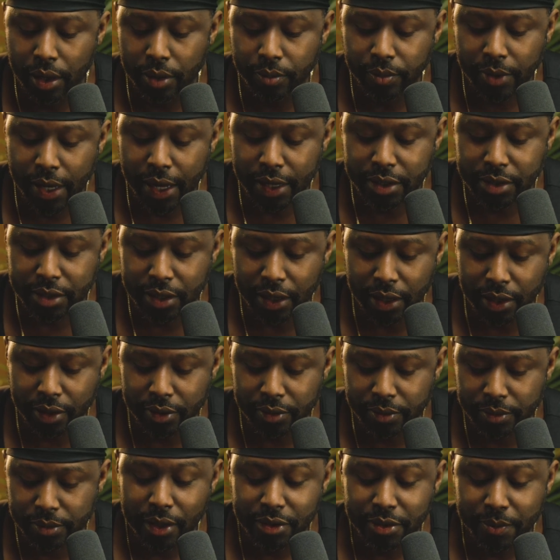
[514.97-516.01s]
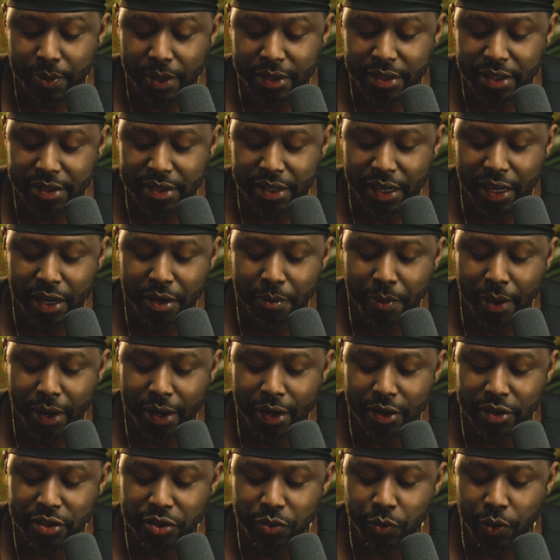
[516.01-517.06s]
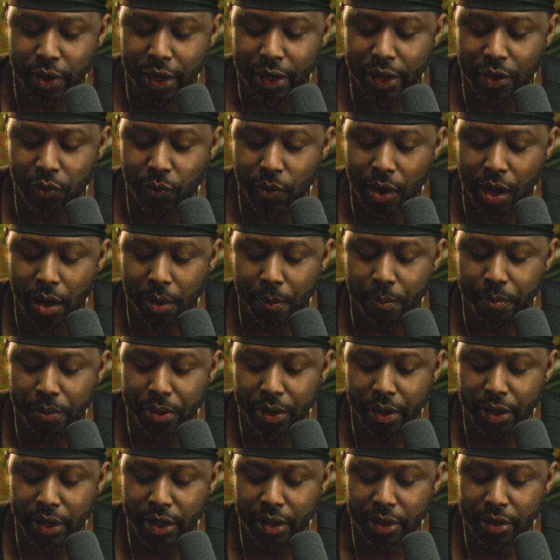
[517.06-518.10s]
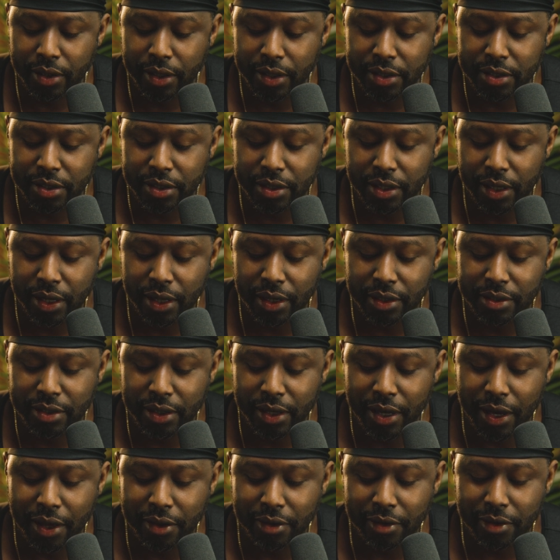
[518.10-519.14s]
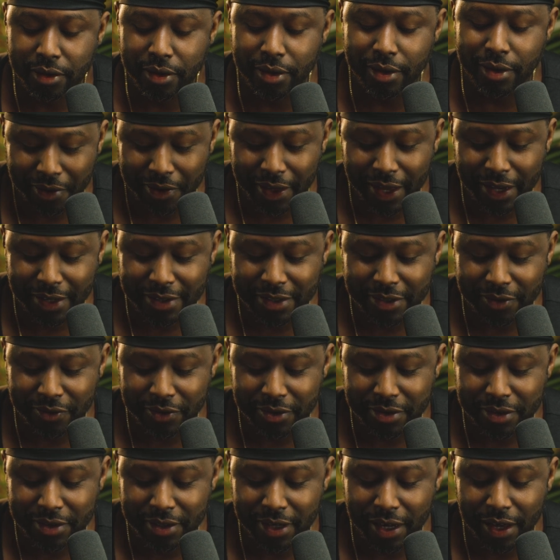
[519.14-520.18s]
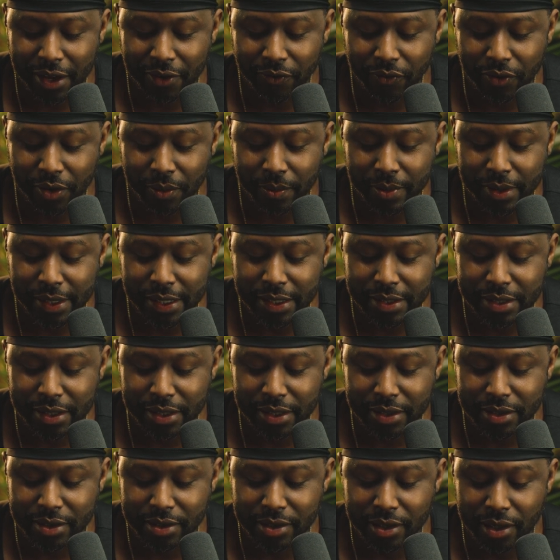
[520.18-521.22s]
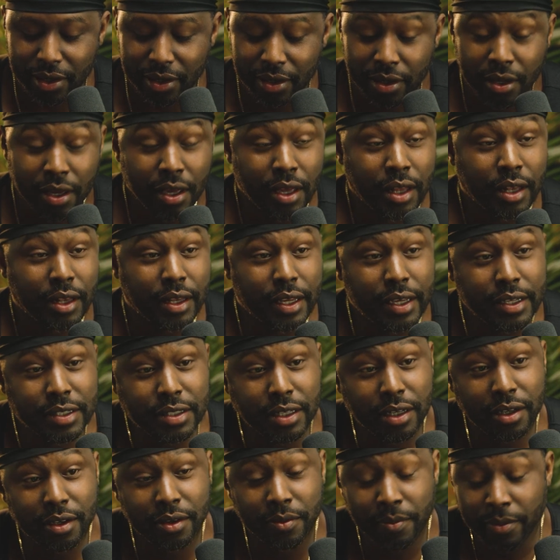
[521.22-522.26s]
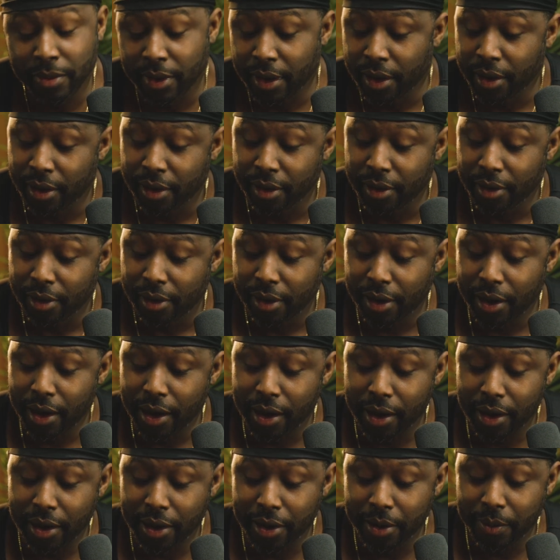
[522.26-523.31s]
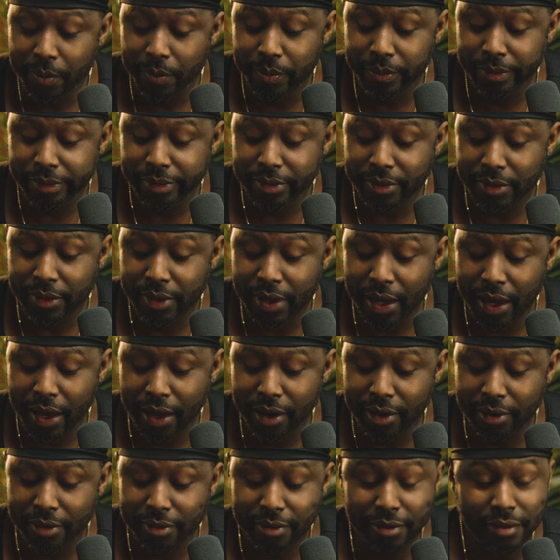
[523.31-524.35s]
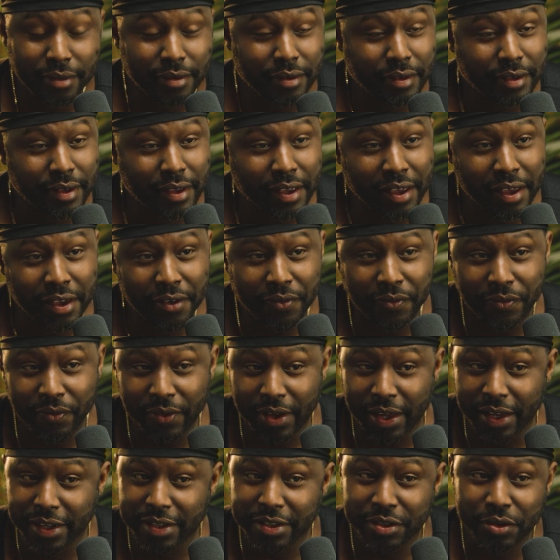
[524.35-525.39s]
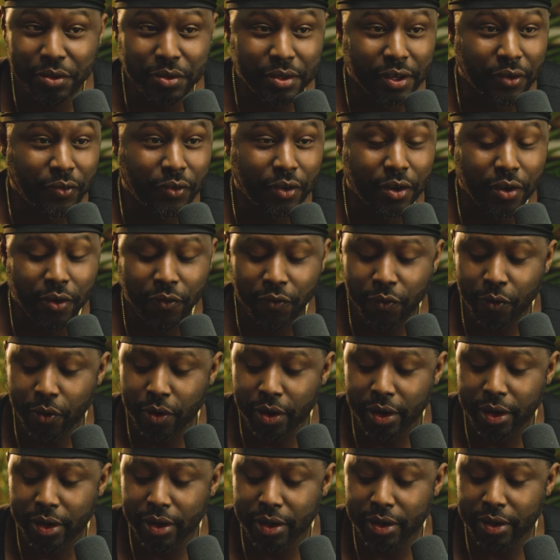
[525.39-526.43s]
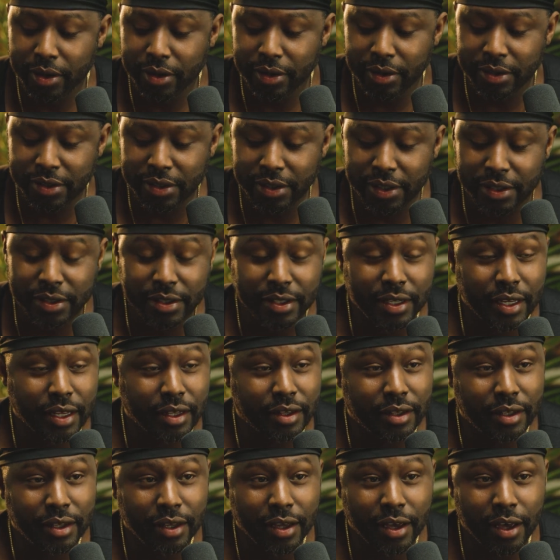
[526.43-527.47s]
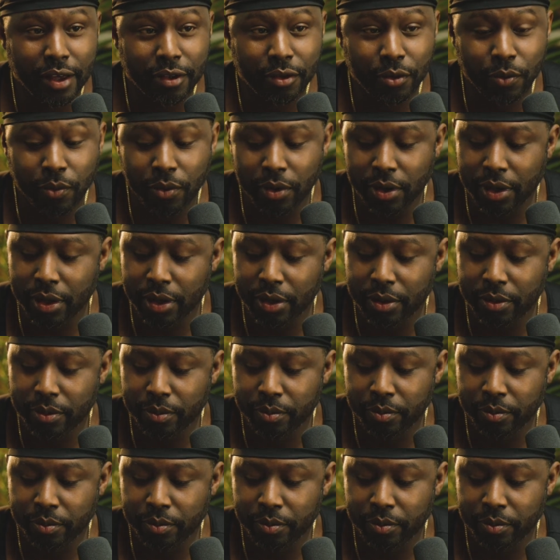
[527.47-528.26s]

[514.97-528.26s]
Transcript: Next thing, somebody says, anybody else sweating while putting this thing together? Oh, that's said from Lisa C. Lisa, yeah. If it's too difficult for you, just get the other one.